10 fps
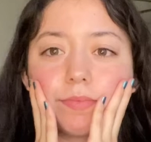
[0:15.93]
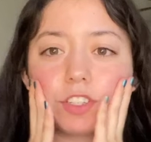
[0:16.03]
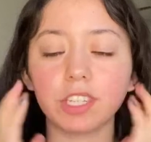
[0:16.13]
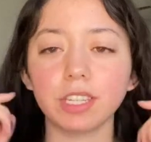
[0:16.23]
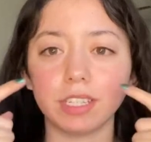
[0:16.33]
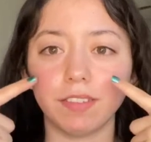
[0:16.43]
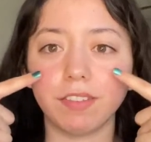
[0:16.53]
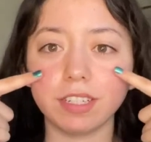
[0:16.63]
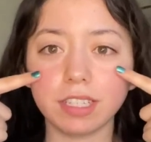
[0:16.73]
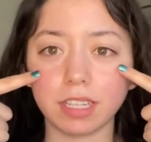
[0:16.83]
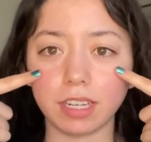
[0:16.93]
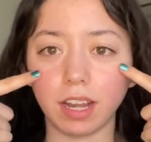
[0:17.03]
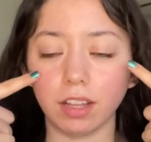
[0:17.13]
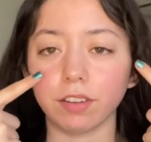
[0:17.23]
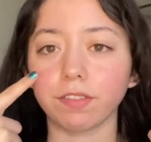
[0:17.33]
just the difference in
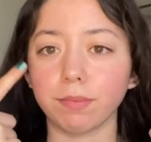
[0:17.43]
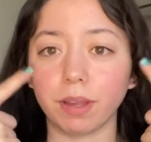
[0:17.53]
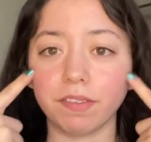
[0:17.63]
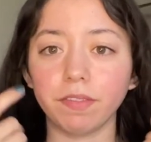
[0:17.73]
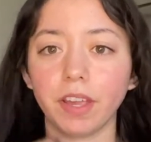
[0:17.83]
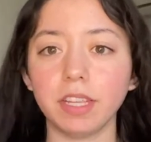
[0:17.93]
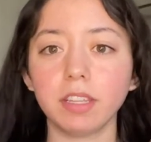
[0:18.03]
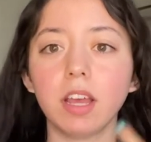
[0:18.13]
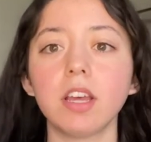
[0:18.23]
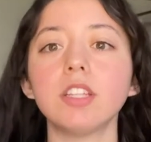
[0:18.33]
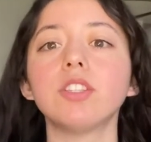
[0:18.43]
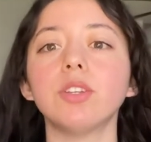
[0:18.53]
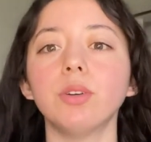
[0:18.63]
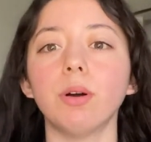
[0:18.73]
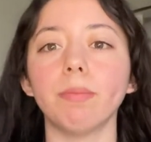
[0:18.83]
color from my face
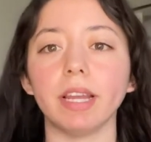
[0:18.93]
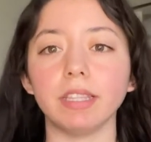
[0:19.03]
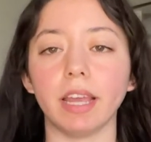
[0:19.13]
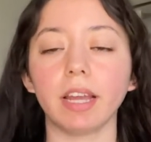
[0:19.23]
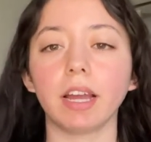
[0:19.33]
to my neck.